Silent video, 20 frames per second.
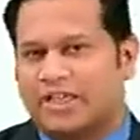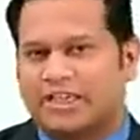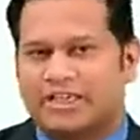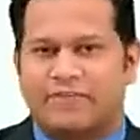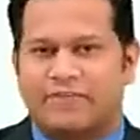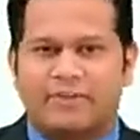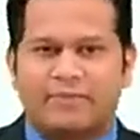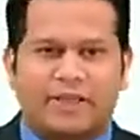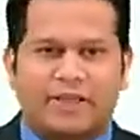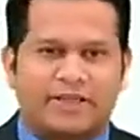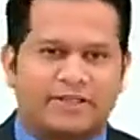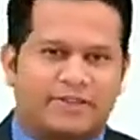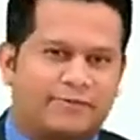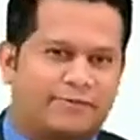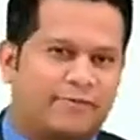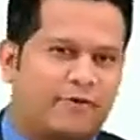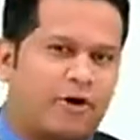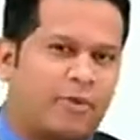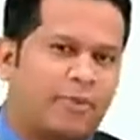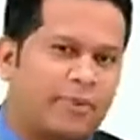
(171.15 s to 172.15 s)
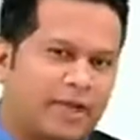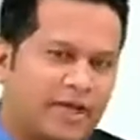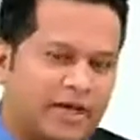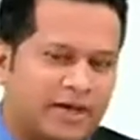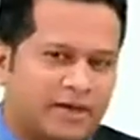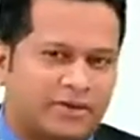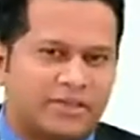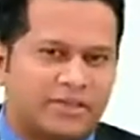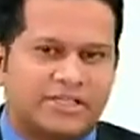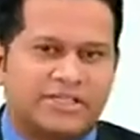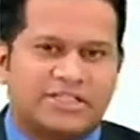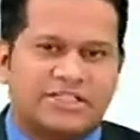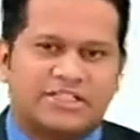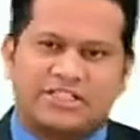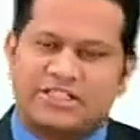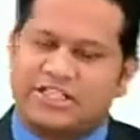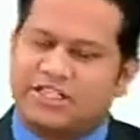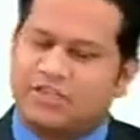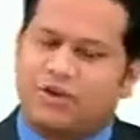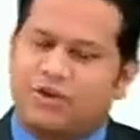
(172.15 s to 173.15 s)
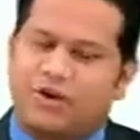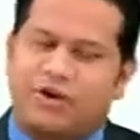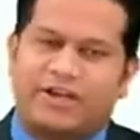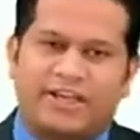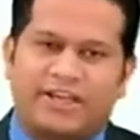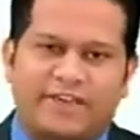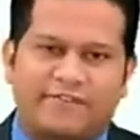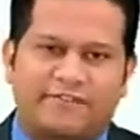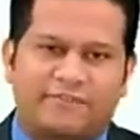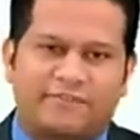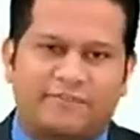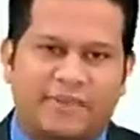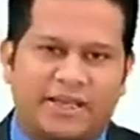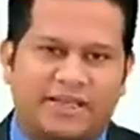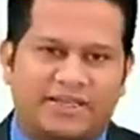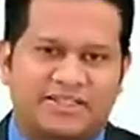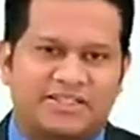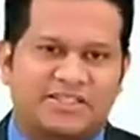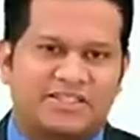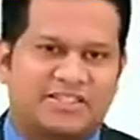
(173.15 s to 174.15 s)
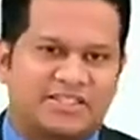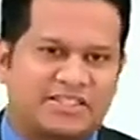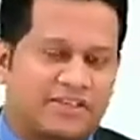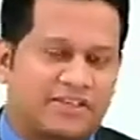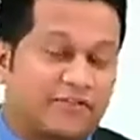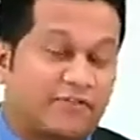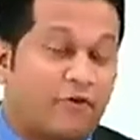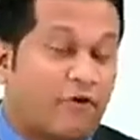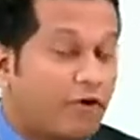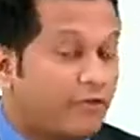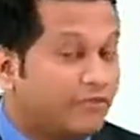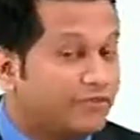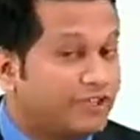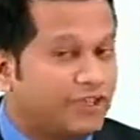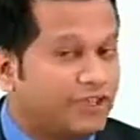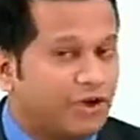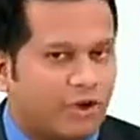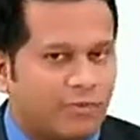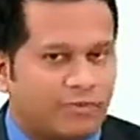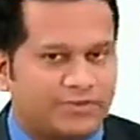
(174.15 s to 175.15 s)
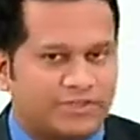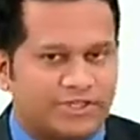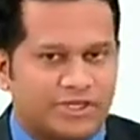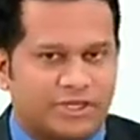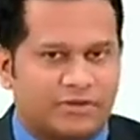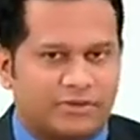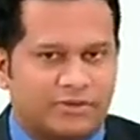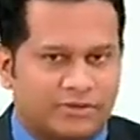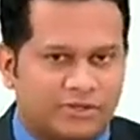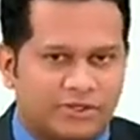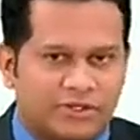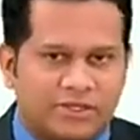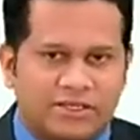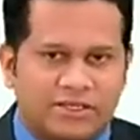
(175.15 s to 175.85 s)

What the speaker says: given by the formula T naught F minus TF of the observed.